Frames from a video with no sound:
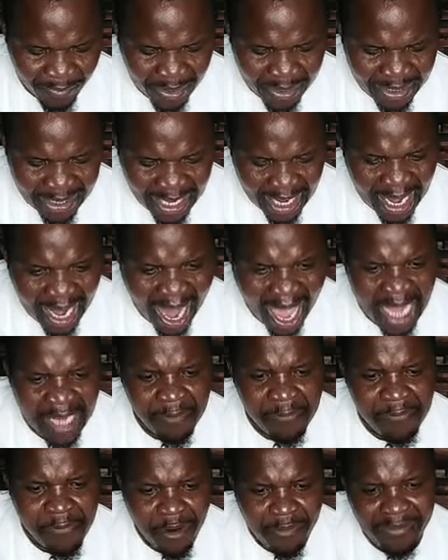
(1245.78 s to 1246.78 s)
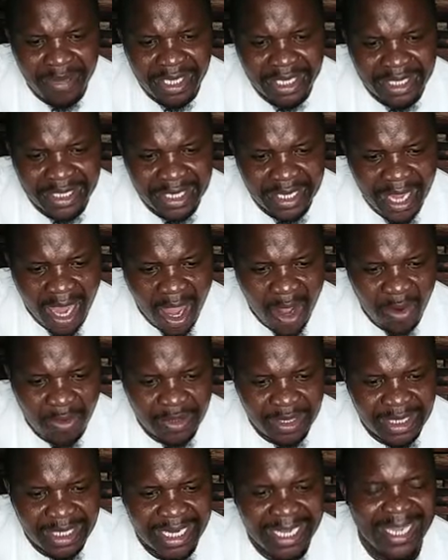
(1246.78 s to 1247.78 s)
The land vomits
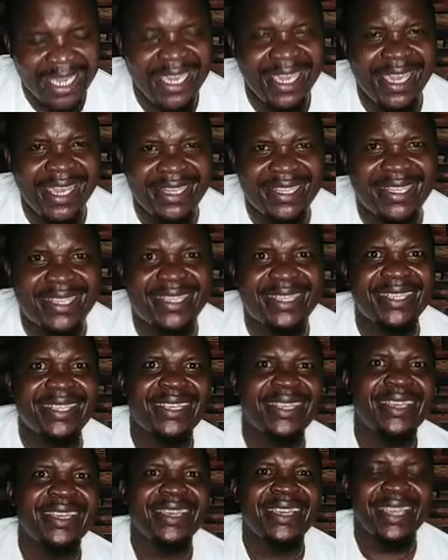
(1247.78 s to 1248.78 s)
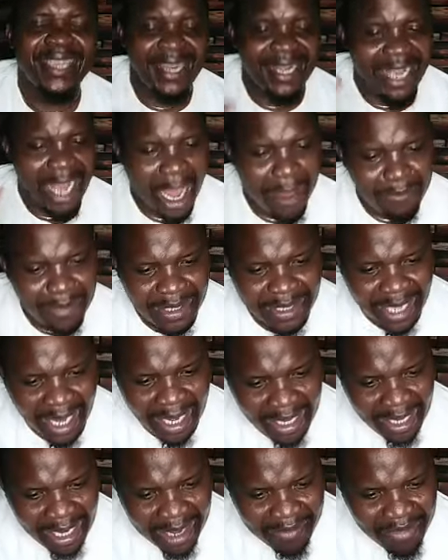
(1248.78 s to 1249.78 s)
out its
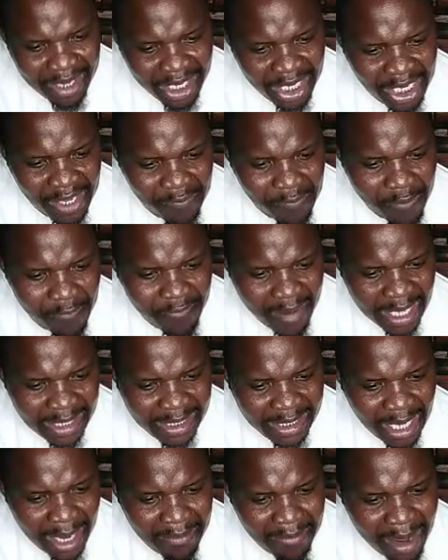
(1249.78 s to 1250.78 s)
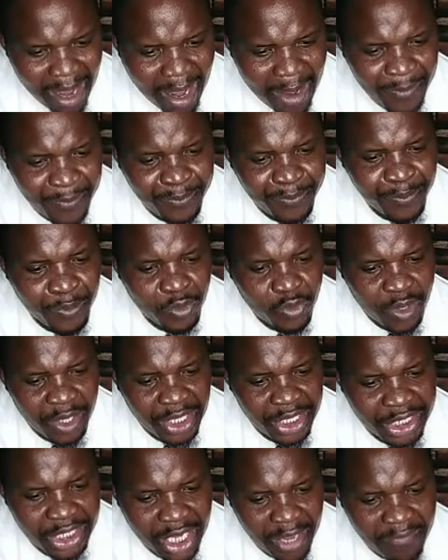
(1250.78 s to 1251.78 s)
inhabitant. Let me give you verse number
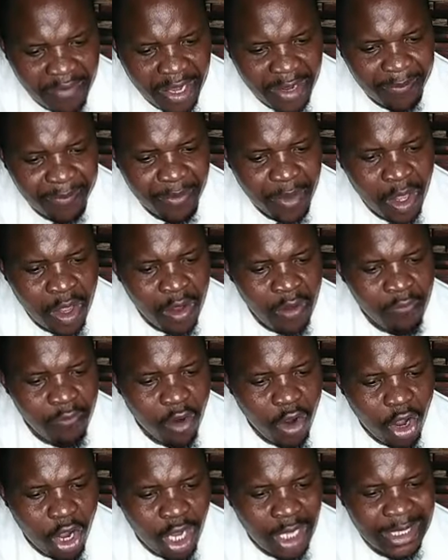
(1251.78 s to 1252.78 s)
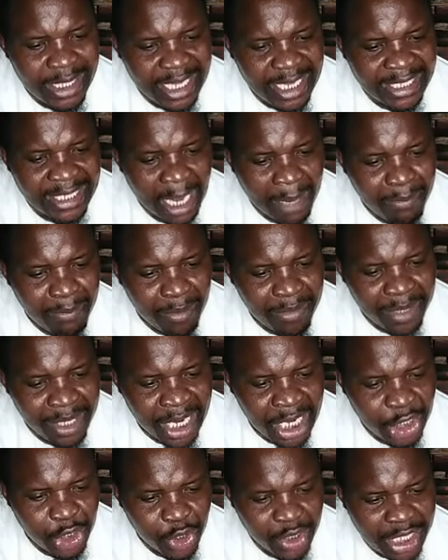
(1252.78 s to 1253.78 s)
27. For all this
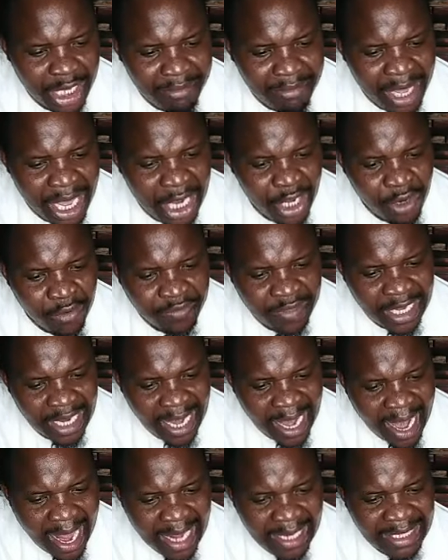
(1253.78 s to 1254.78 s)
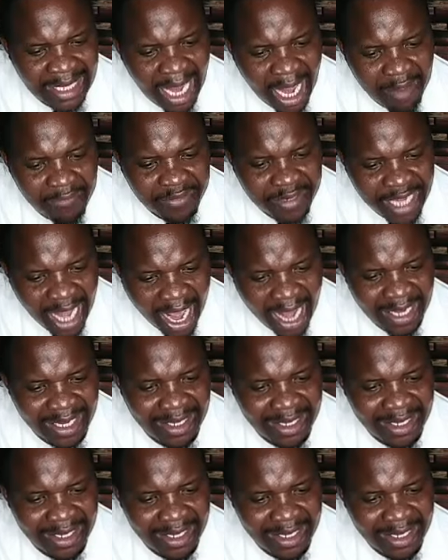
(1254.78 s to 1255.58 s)
abomination the men of the land have done,